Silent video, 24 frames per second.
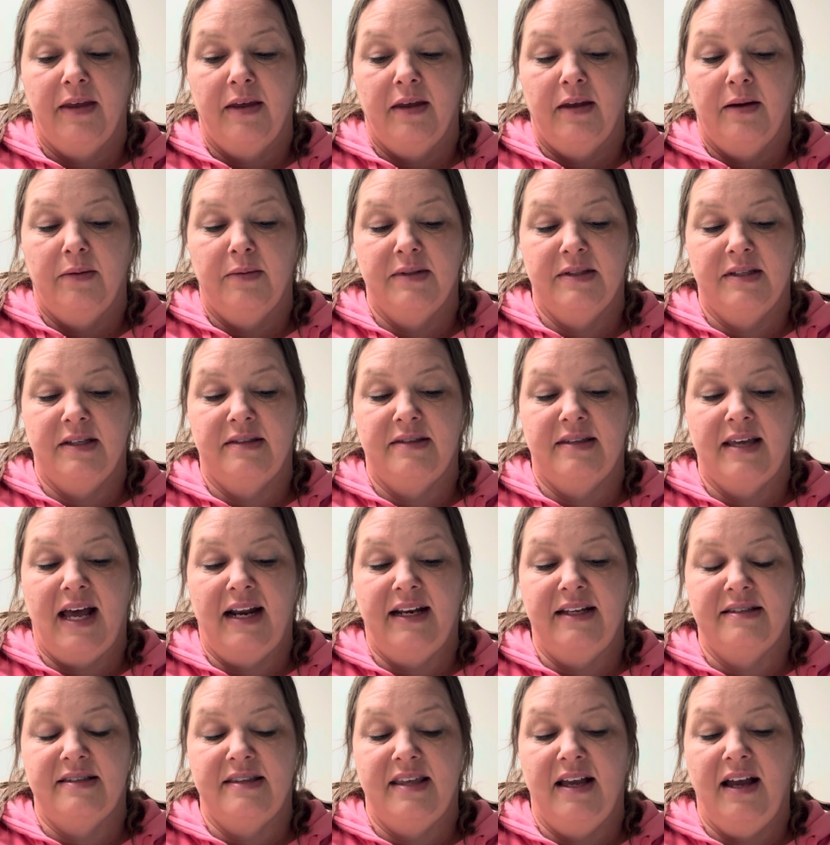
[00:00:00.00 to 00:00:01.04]
It was the
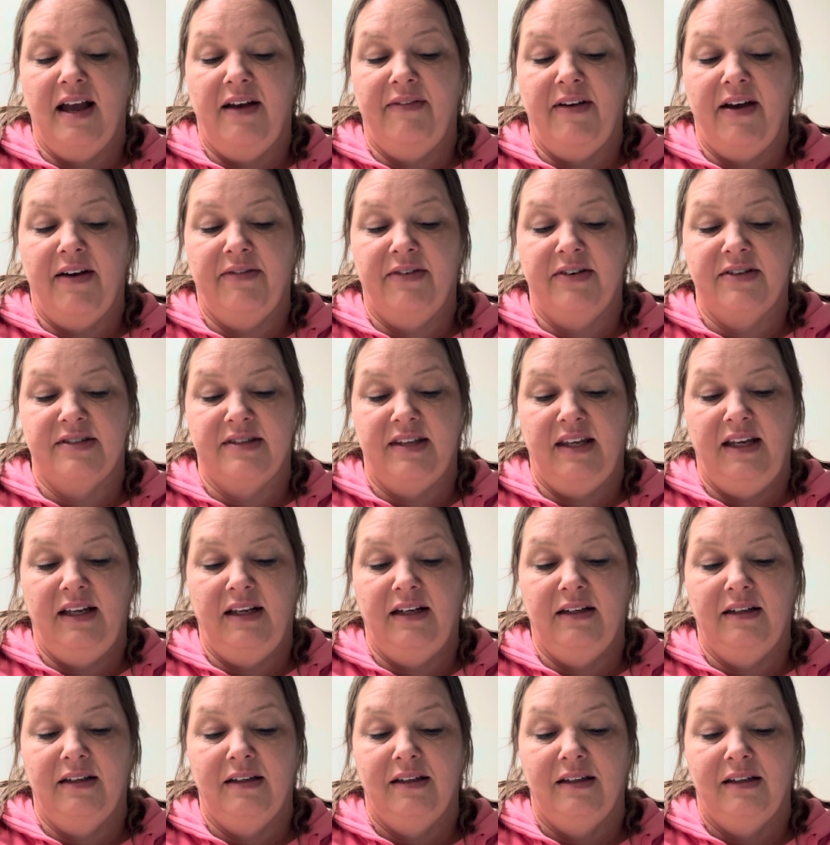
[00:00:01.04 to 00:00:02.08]
saddest thing I've ever
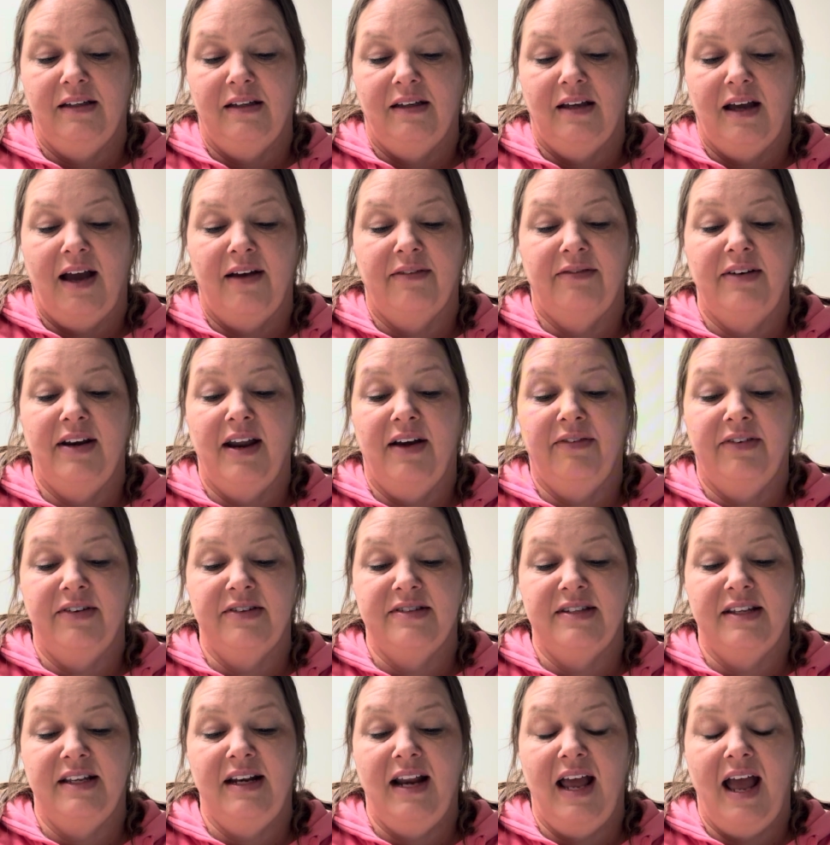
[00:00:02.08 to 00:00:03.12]
seen. I've never
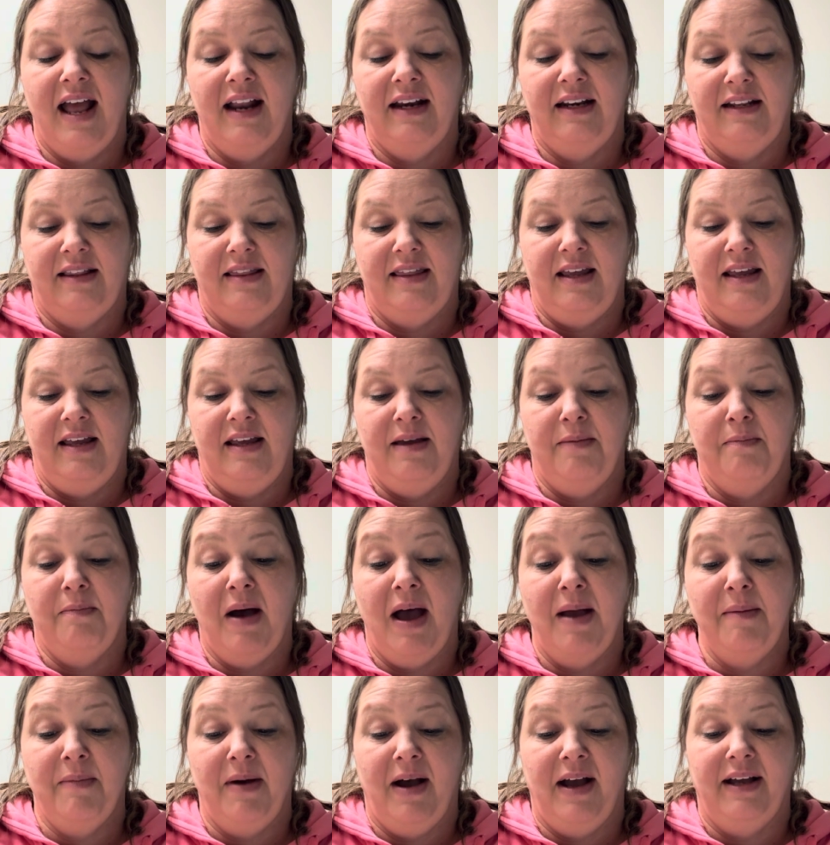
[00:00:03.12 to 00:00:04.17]
seen anything, in my
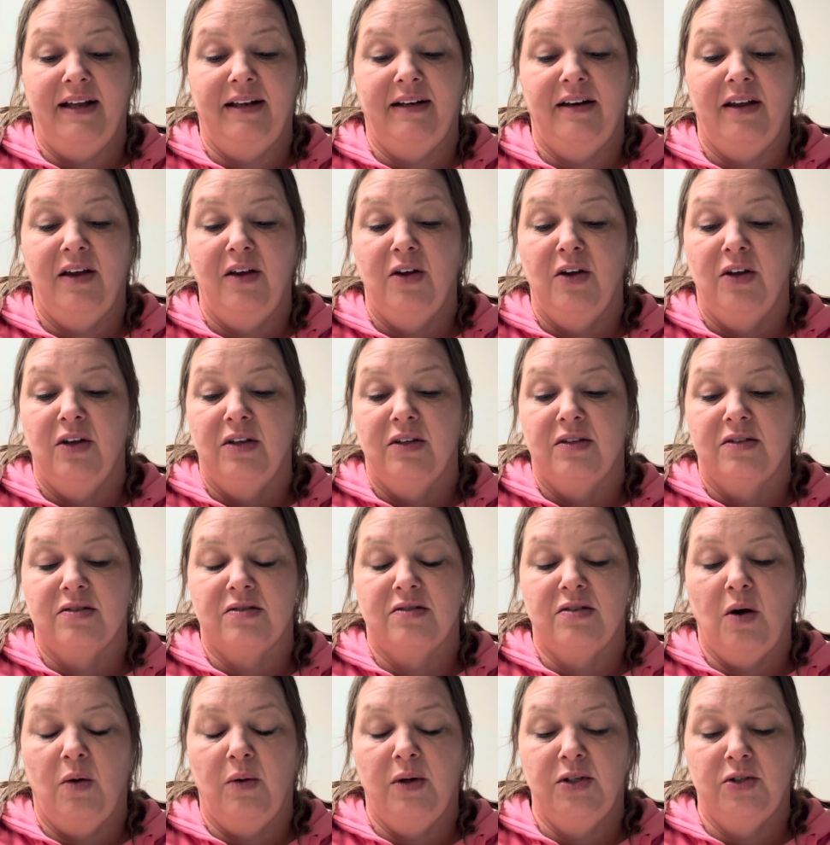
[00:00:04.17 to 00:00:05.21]
mind,
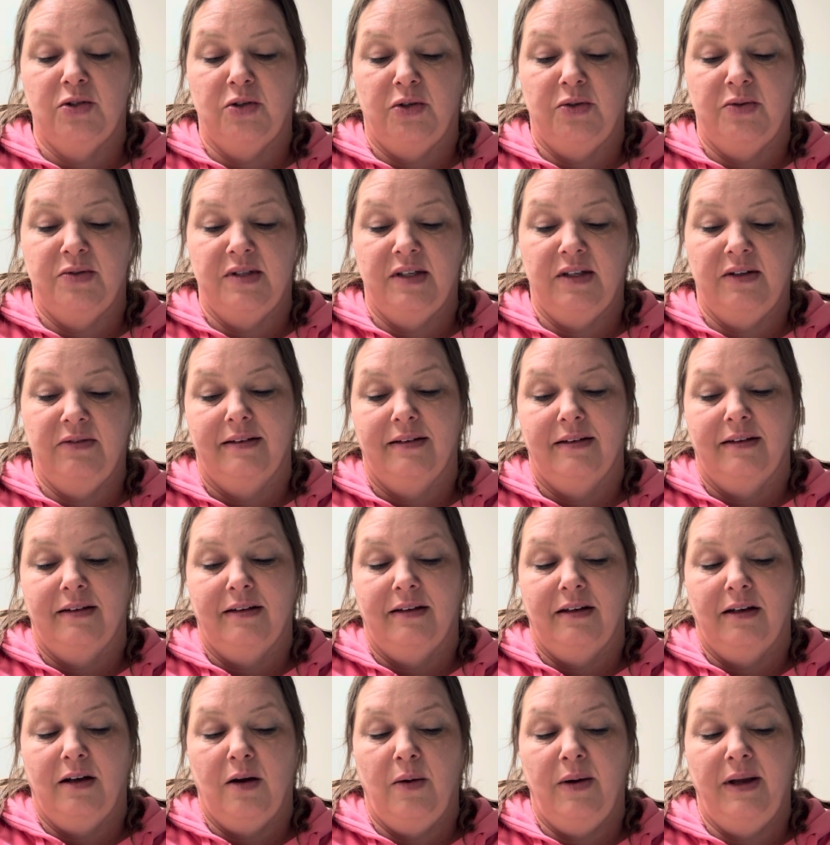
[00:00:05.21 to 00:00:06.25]
so intrusive,
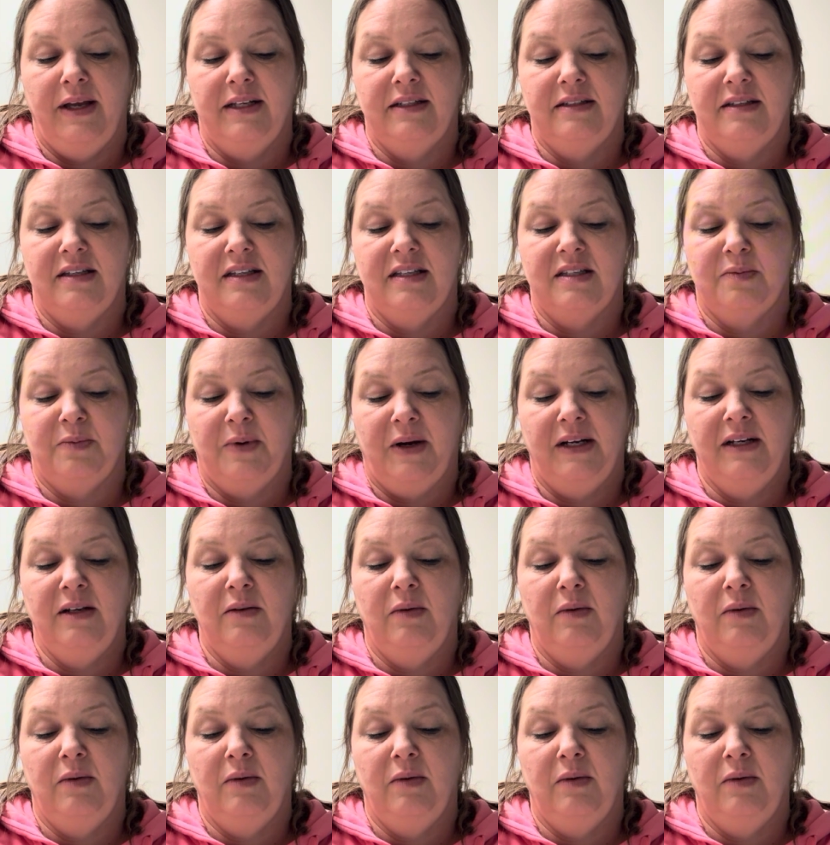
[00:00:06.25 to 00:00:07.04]
going into this pregnant